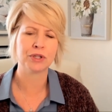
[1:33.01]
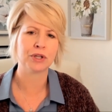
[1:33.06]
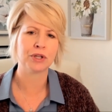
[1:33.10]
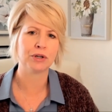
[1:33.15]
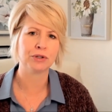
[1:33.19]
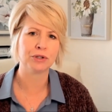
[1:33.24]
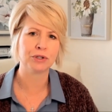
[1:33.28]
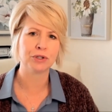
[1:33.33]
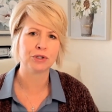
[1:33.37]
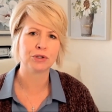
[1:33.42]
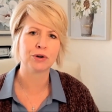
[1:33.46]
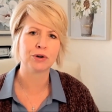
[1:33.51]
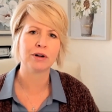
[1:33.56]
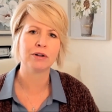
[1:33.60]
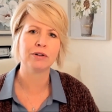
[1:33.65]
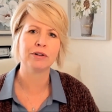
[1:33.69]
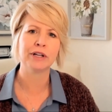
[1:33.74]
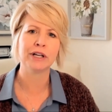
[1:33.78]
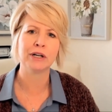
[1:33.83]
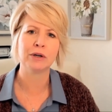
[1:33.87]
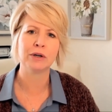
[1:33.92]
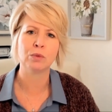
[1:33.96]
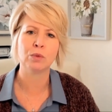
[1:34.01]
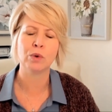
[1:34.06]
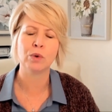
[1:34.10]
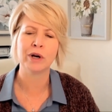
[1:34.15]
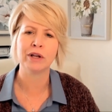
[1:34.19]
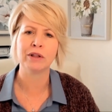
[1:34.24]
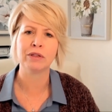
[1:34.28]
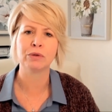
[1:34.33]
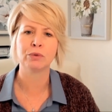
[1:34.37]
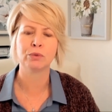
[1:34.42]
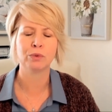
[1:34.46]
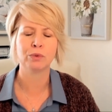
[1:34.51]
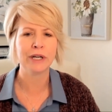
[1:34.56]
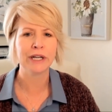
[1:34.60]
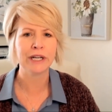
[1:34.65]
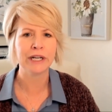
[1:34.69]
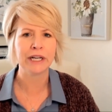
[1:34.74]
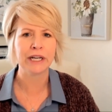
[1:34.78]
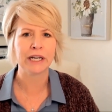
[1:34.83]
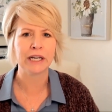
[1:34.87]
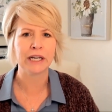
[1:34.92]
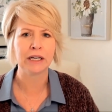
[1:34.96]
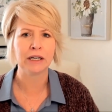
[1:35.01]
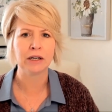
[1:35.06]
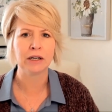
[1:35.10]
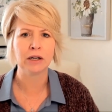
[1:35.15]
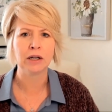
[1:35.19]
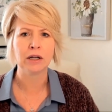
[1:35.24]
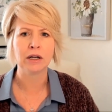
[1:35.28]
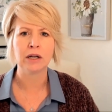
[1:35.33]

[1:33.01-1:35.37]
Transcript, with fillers: that are struggling with reading?